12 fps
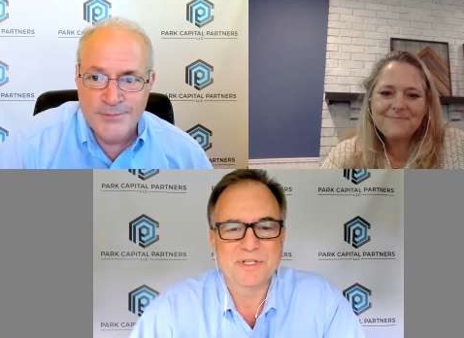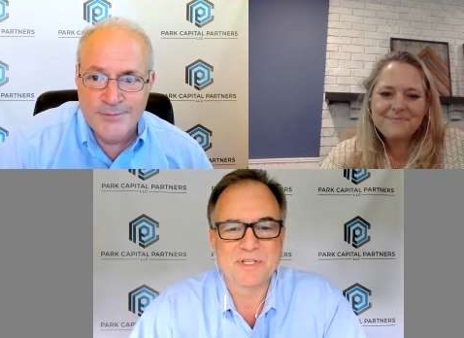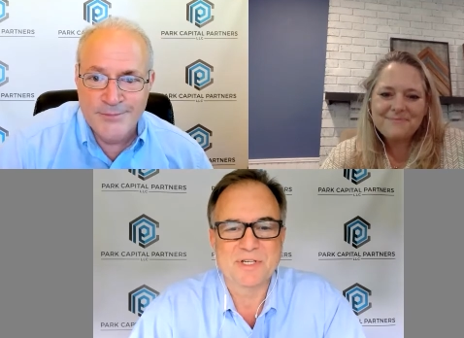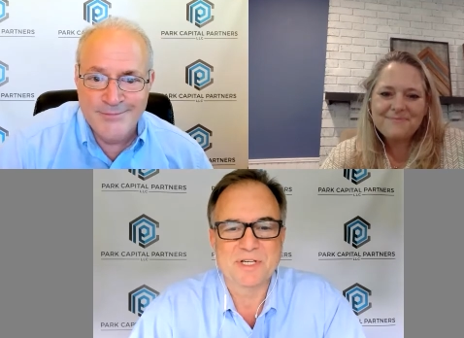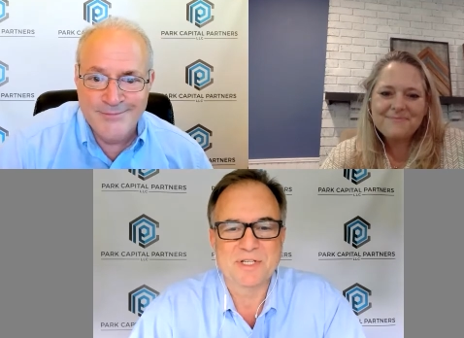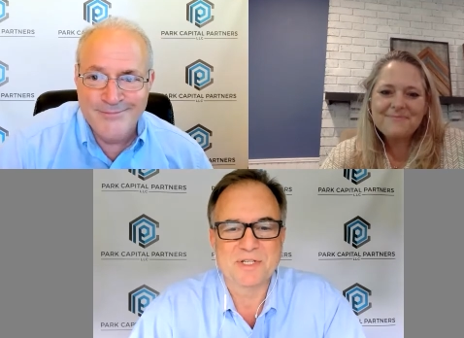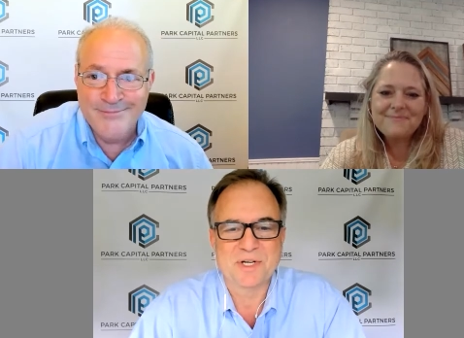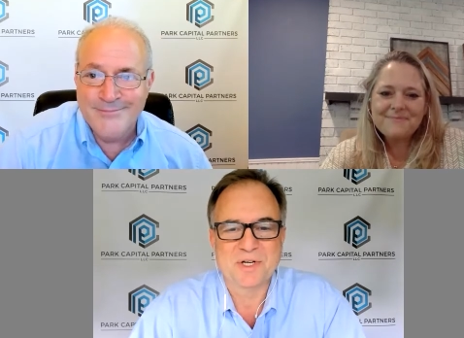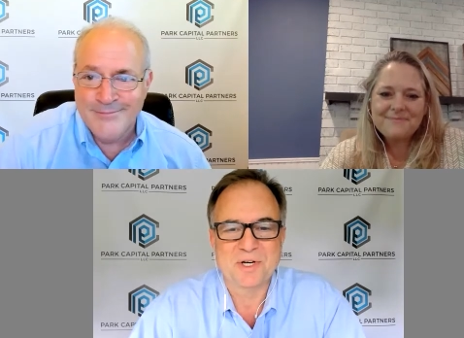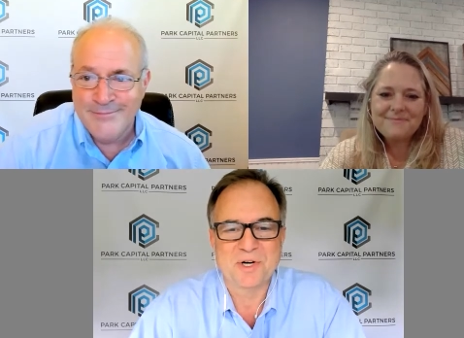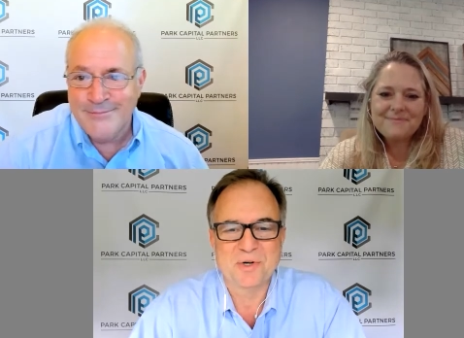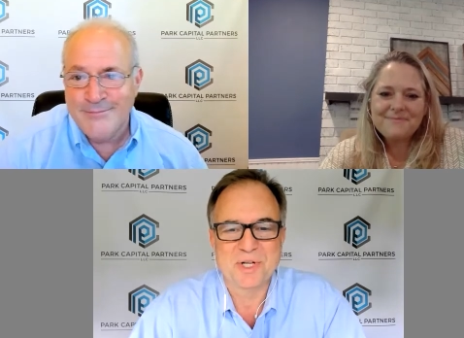Speaker 1: is as uh,
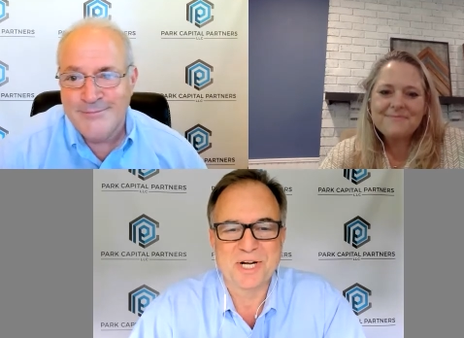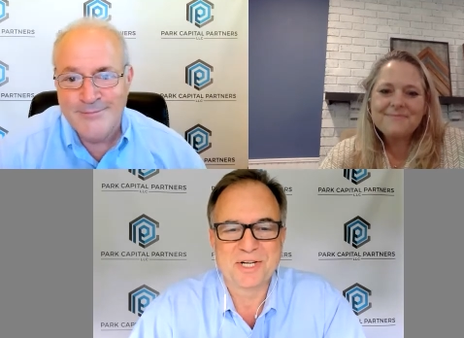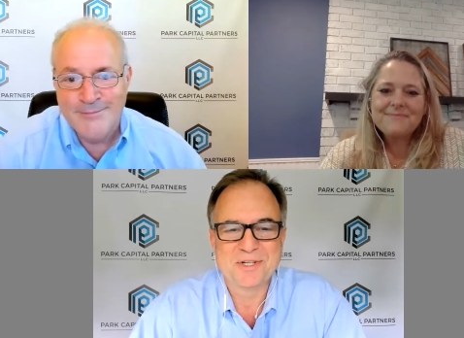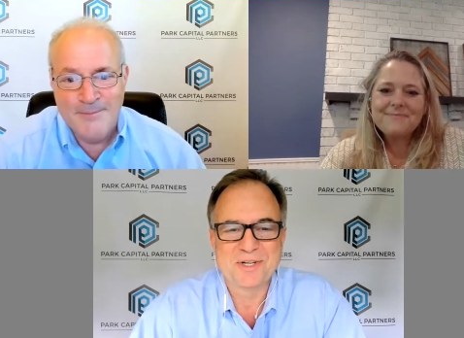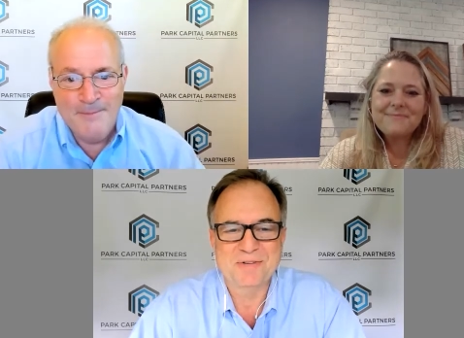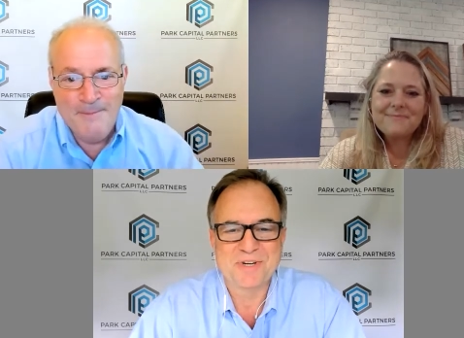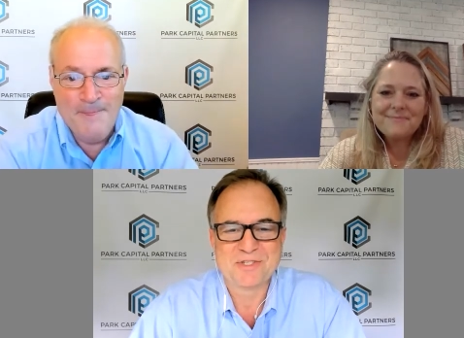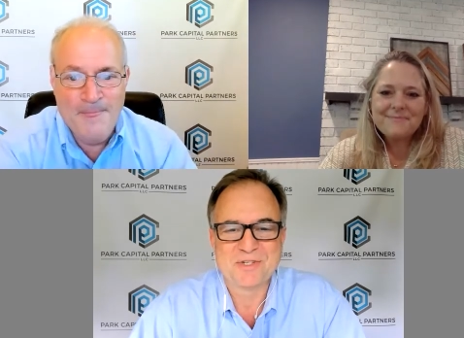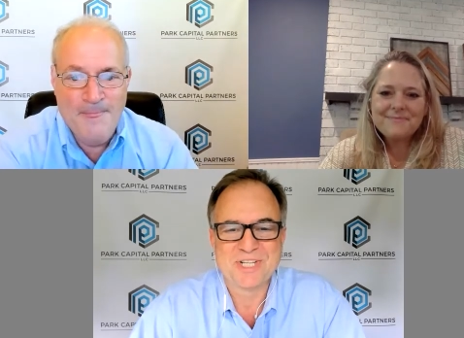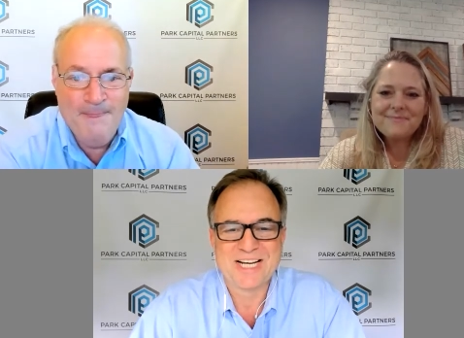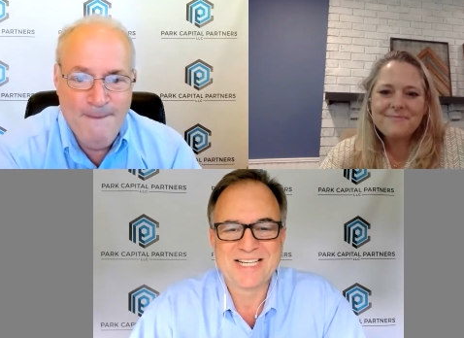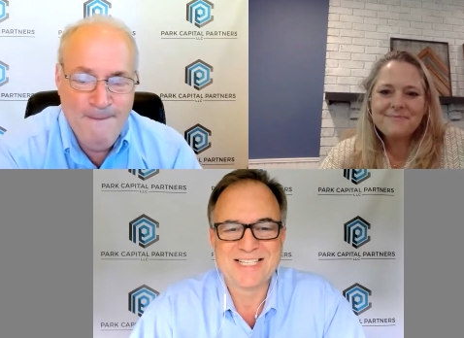our like
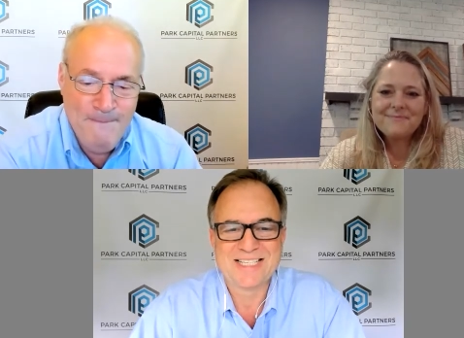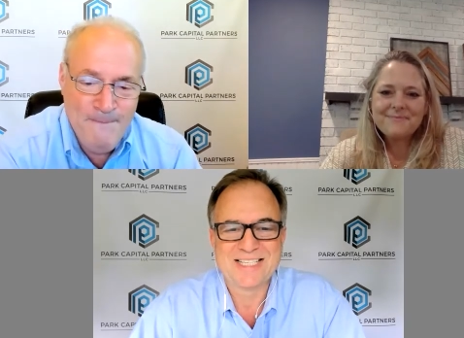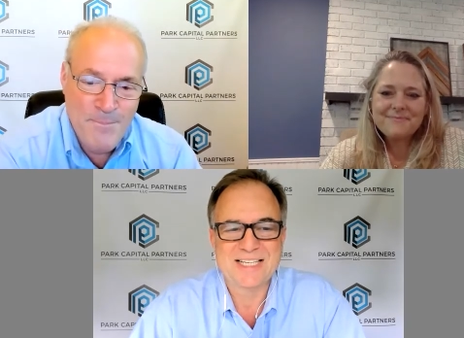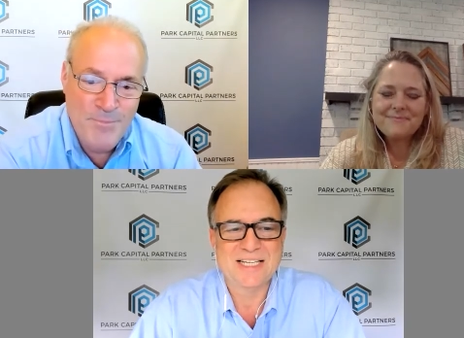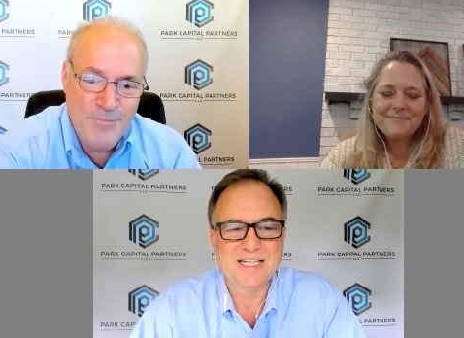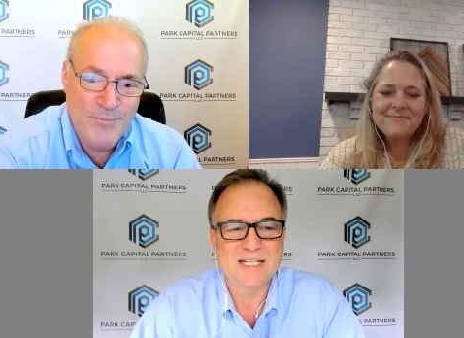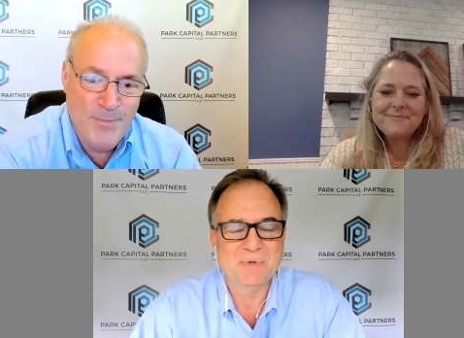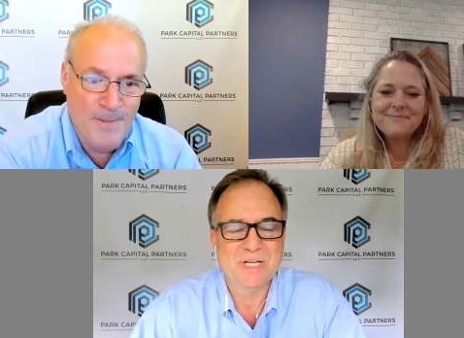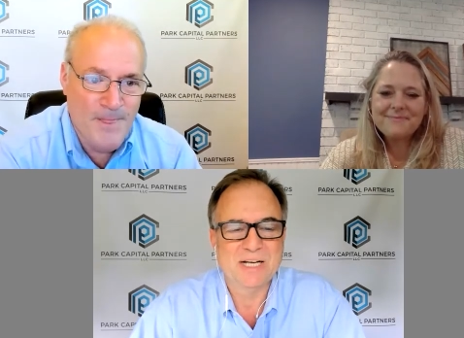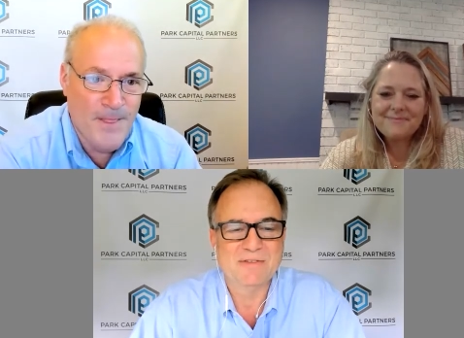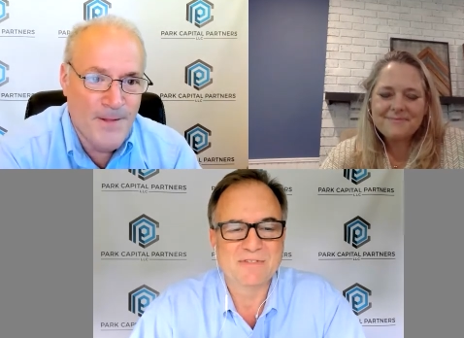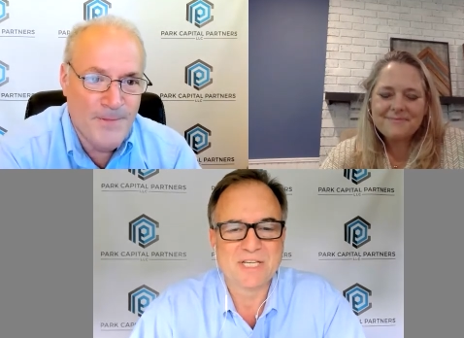investors like to see that
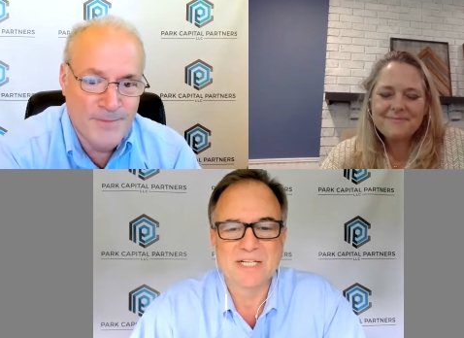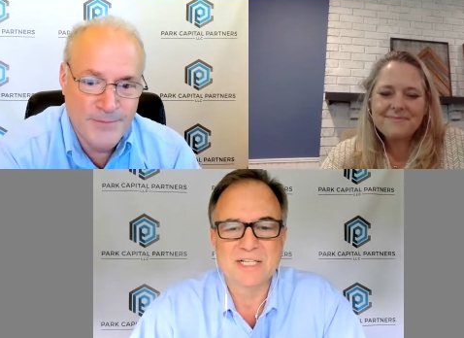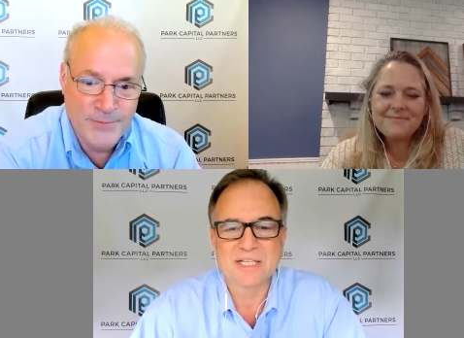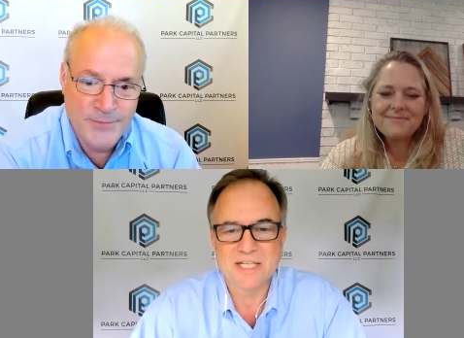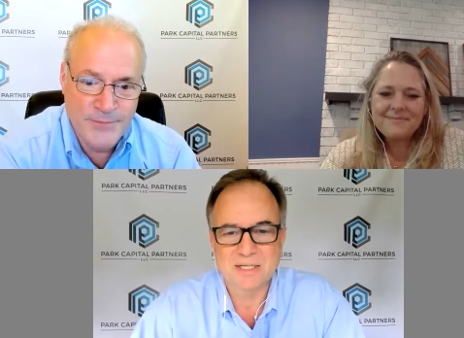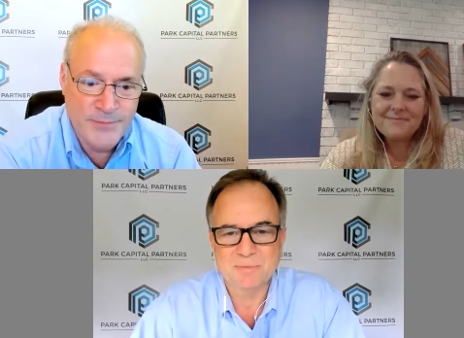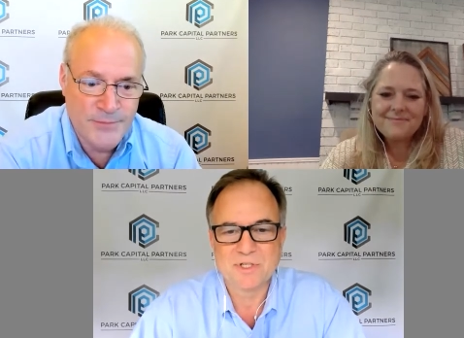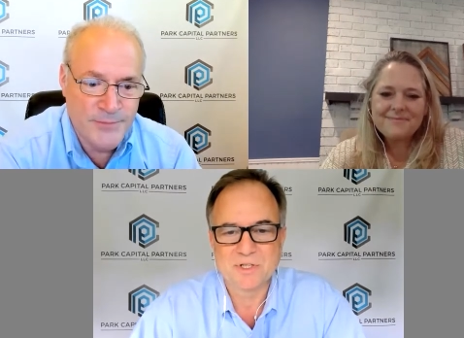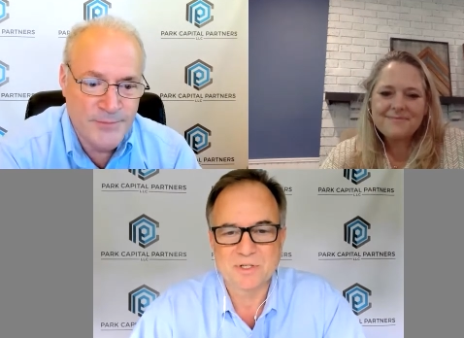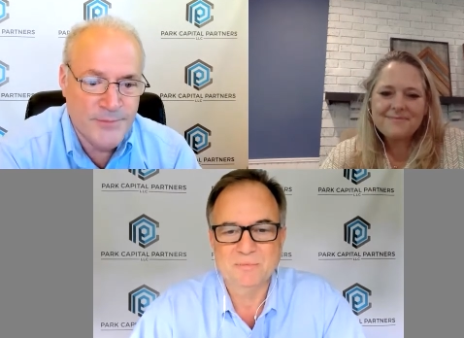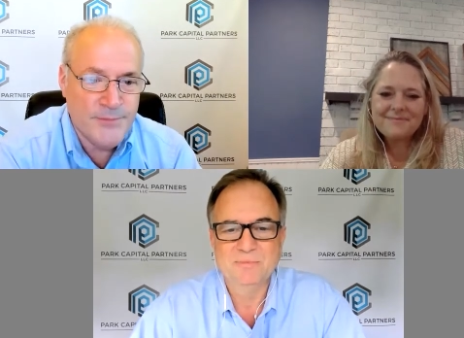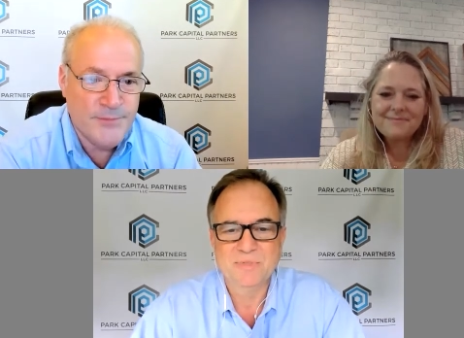we have skin in the game.
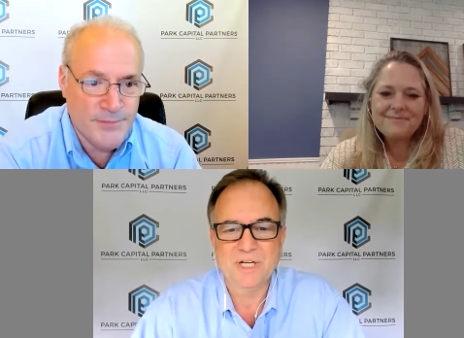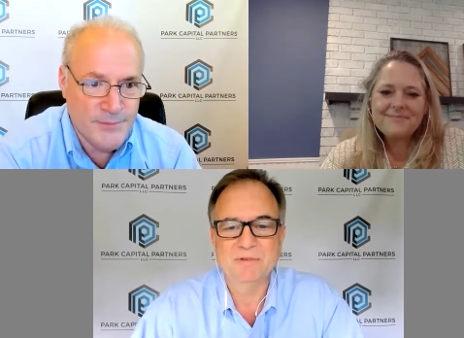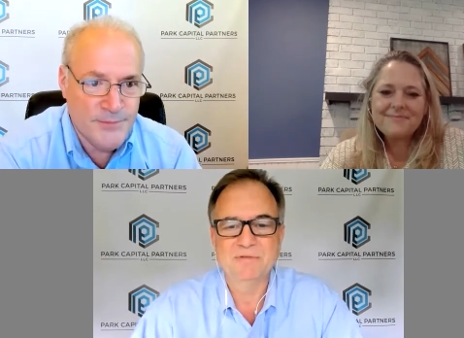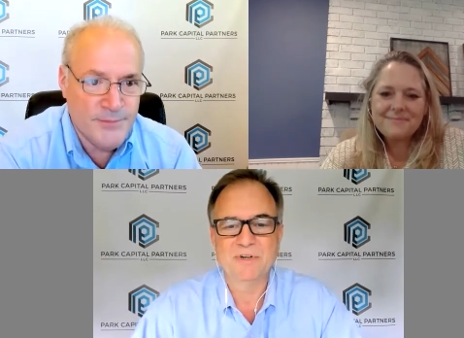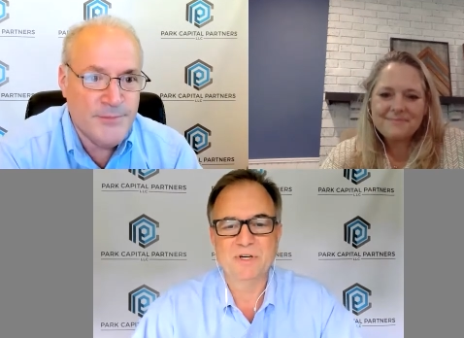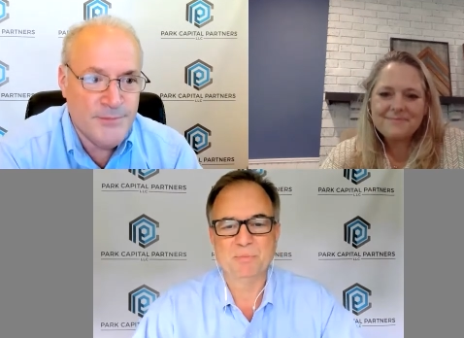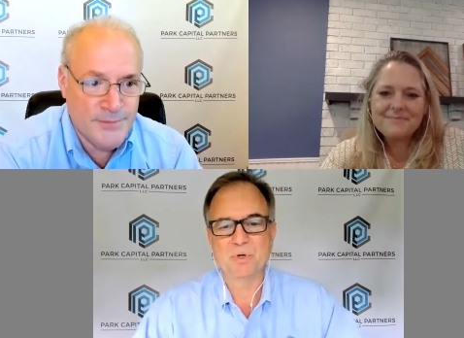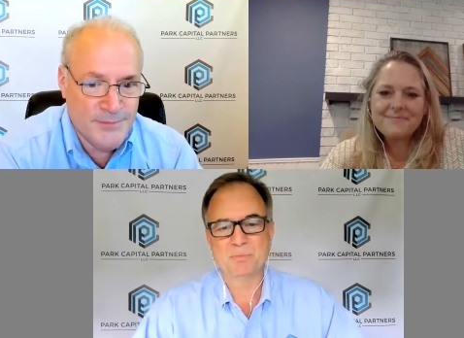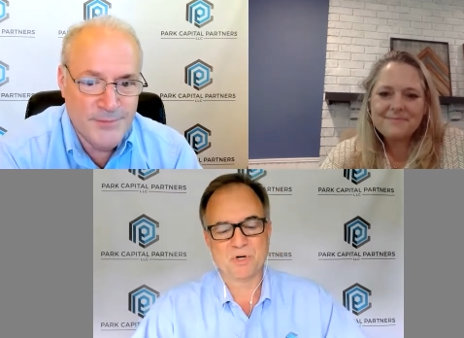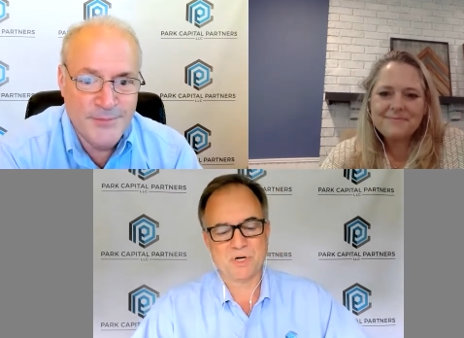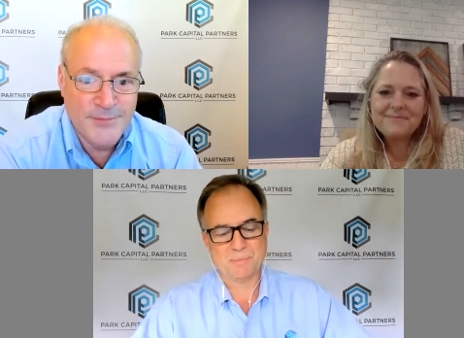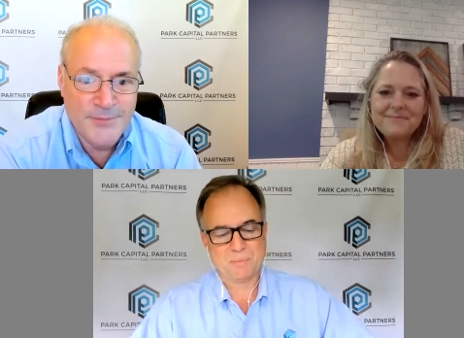So yeah, very
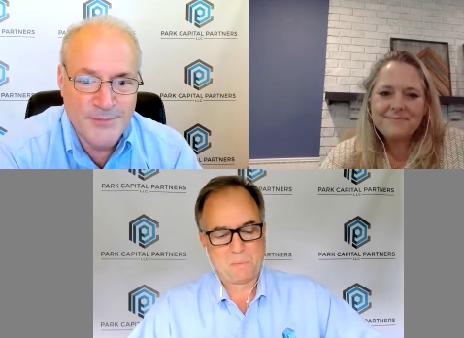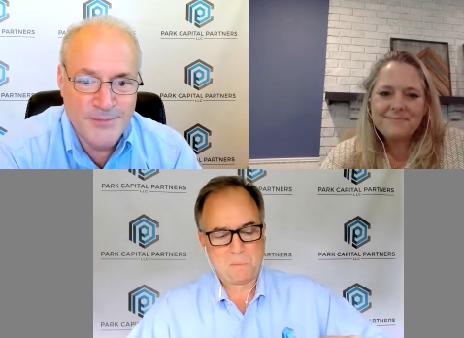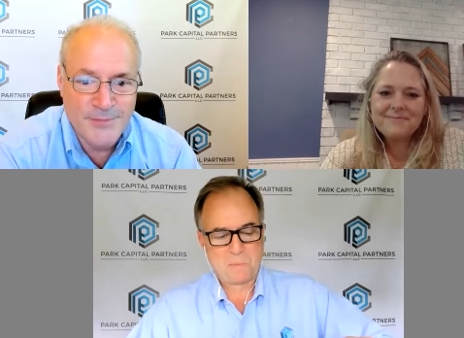important part.